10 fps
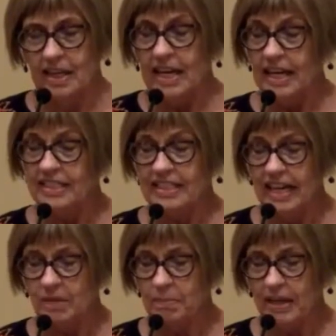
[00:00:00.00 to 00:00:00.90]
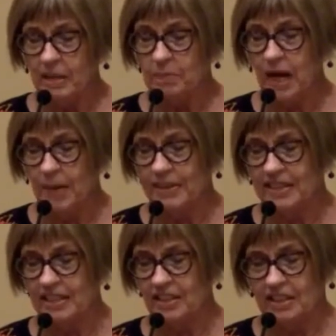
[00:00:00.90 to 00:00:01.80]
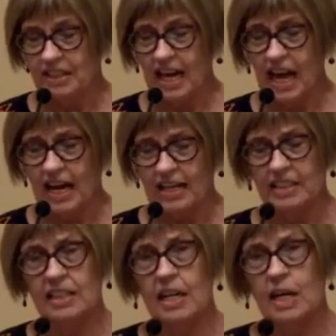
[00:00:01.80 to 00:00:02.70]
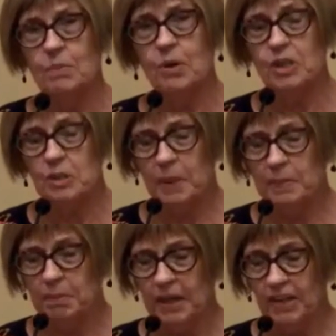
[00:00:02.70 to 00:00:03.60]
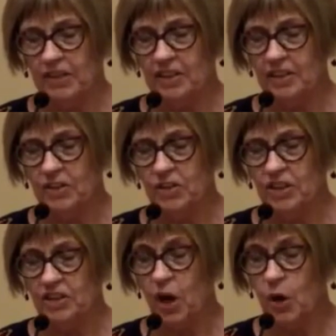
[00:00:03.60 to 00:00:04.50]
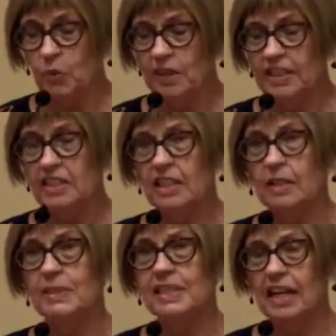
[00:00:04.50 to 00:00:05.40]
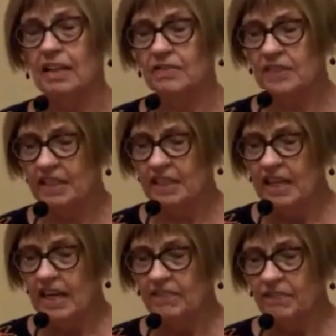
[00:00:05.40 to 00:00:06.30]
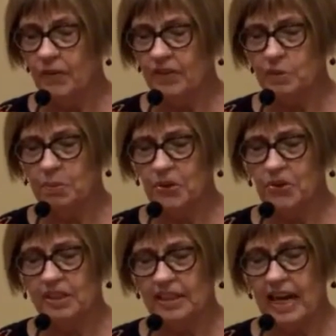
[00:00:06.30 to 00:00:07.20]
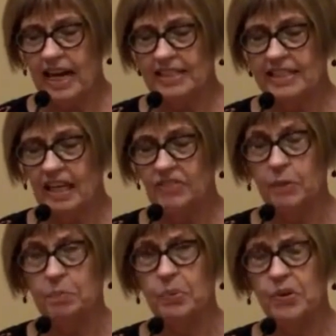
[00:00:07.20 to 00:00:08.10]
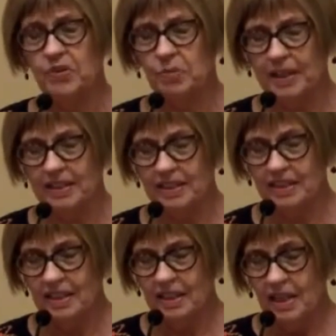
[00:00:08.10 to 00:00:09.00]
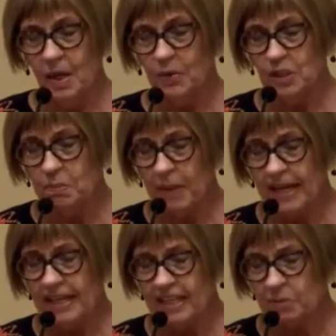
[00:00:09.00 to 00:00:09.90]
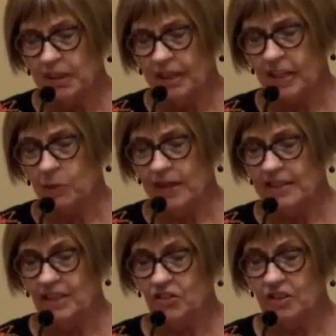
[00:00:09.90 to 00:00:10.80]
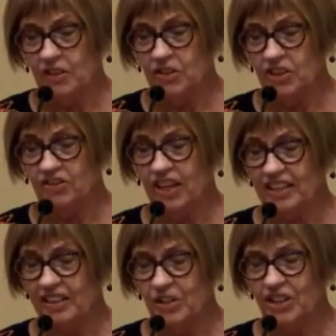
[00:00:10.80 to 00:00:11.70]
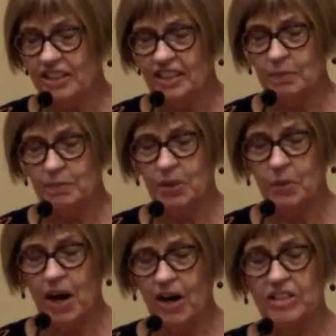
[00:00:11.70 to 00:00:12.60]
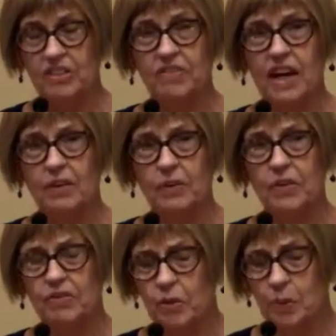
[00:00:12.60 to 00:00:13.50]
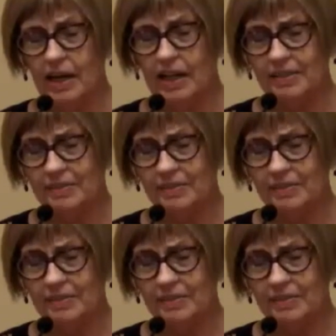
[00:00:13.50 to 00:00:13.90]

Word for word: Instead of making promises to the gods, most people make resolutions only to themselves and focus purely on self-improvement, which may explain why such resolutions seem so hard to follow through on.